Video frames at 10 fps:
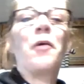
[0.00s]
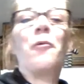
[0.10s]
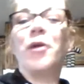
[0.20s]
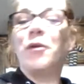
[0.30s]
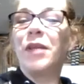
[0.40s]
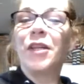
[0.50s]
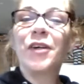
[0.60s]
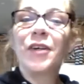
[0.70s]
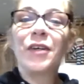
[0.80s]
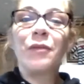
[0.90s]
When we
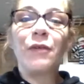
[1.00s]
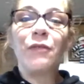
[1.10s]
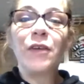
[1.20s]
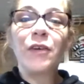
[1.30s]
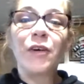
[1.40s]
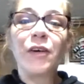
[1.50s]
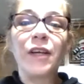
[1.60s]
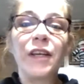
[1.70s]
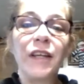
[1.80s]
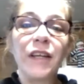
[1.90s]
look good, we feel
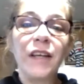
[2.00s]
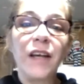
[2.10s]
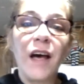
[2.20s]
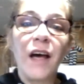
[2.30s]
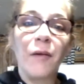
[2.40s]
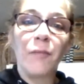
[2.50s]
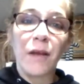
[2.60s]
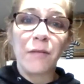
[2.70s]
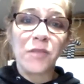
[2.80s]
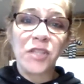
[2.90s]
good.
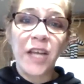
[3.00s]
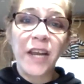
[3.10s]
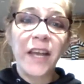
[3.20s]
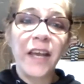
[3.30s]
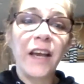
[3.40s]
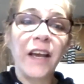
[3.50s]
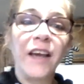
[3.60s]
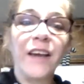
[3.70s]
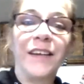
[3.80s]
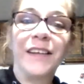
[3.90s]
I'm shedding.
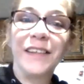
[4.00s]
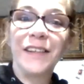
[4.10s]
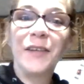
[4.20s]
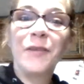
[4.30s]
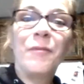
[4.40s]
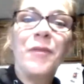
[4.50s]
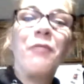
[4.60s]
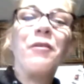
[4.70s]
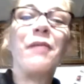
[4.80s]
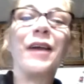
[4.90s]

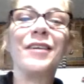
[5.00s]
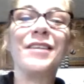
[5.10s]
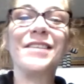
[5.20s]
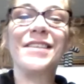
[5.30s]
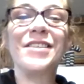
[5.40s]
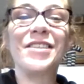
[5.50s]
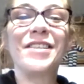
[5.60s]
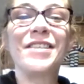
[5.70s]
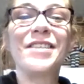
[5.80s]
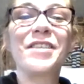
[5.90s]
We make good
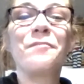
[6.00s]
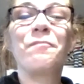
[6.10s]
decisions.